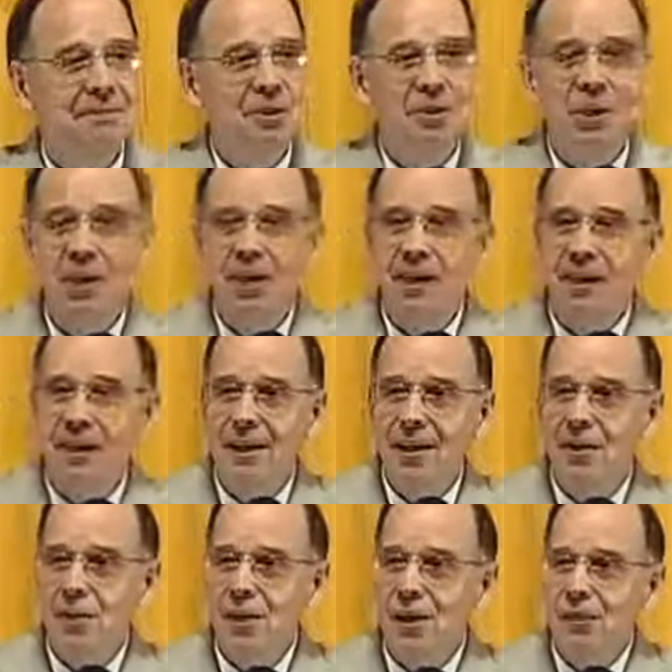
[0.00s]
So you can't dig
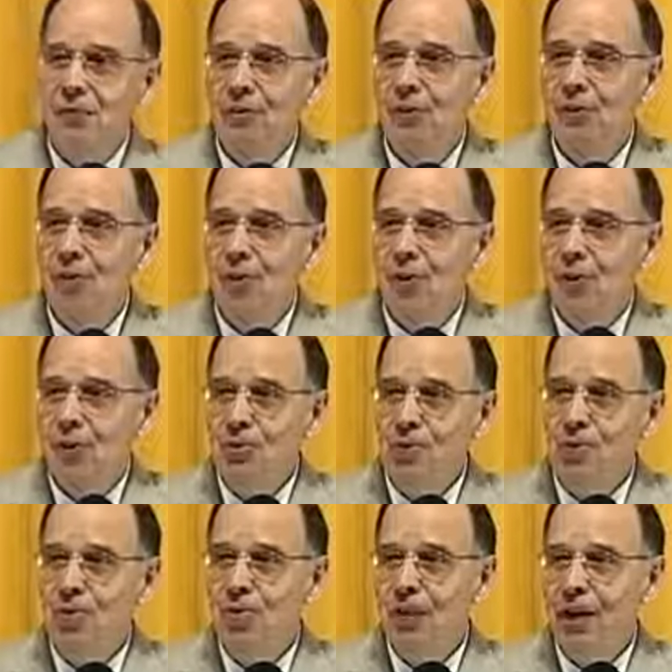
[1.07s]
yourself into a hole
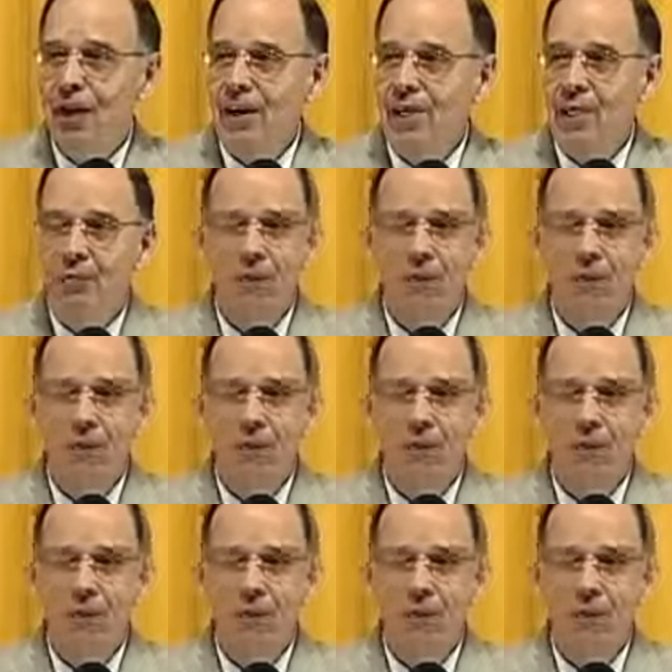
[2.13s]
too fast,